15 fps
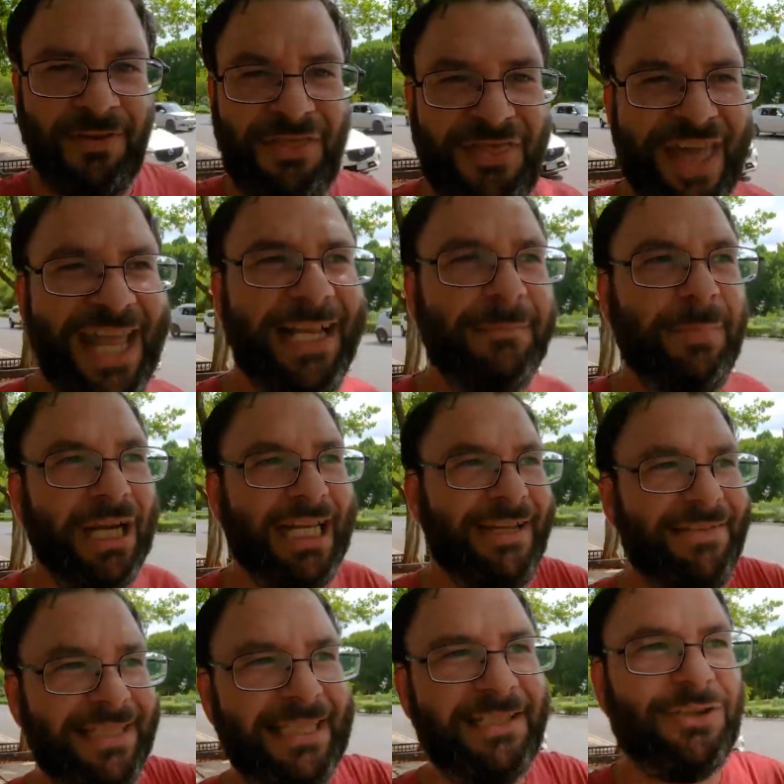thing,
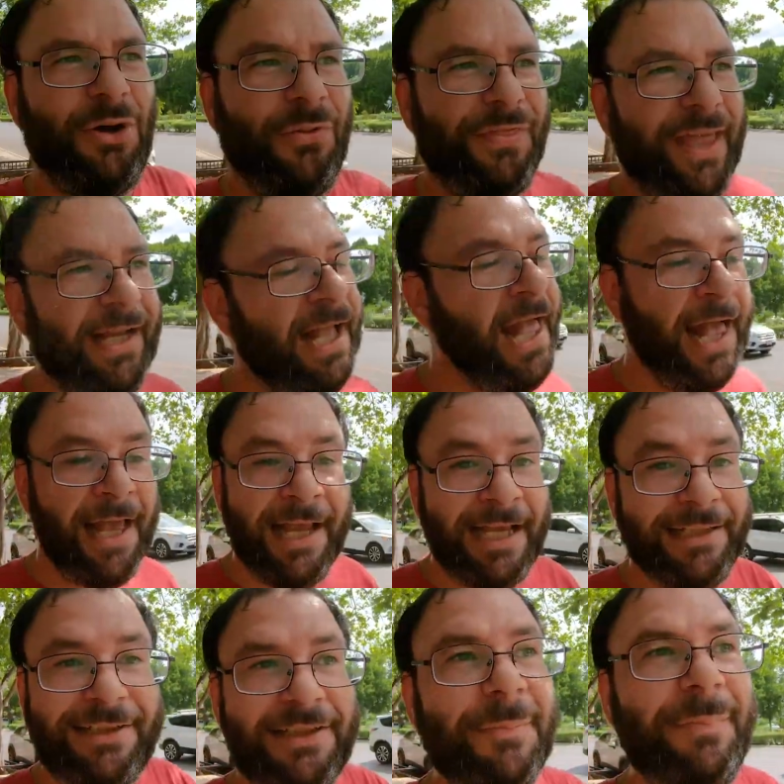believing this whole thing,
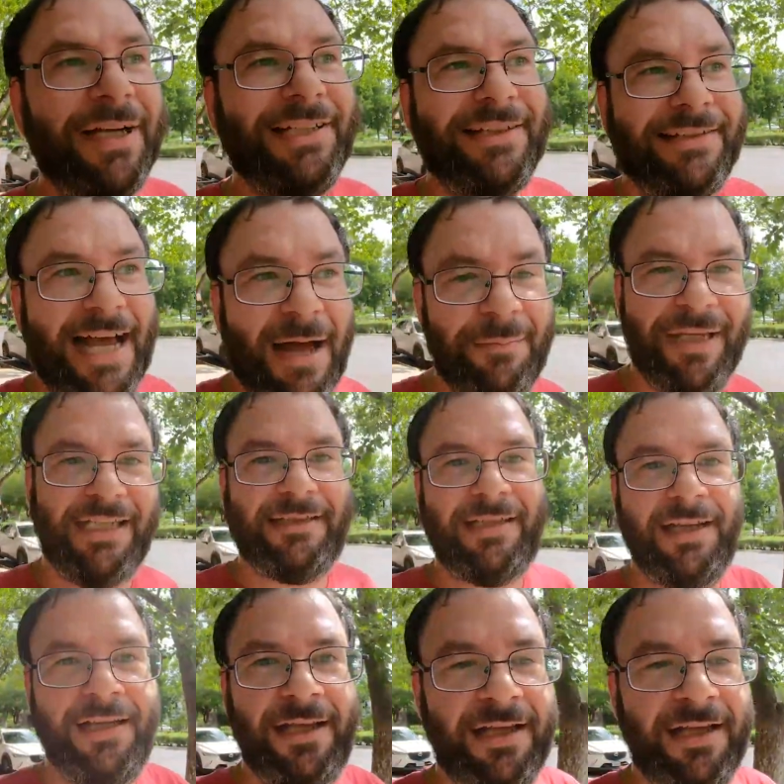it's just a bunch of zombies,